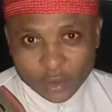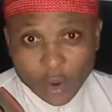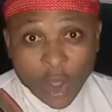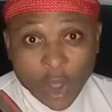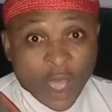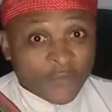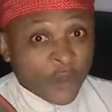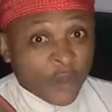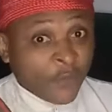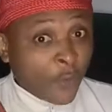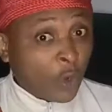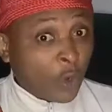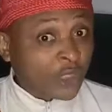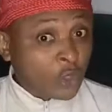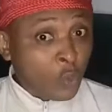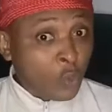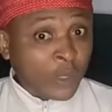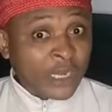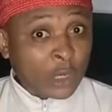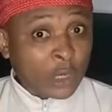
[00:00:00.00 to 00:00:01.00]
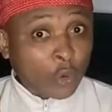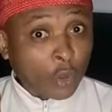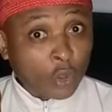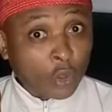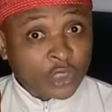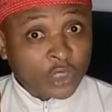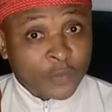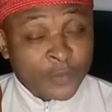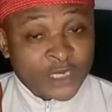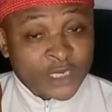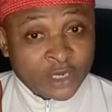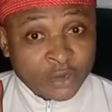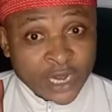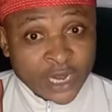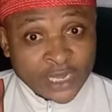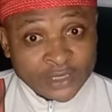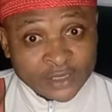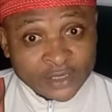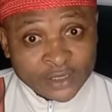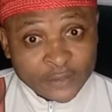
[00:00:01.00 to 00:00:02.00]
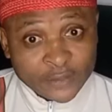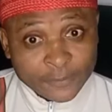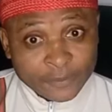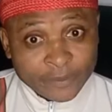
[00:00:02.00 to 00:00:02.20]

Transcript: Or have you forgotten when they call us miscreants?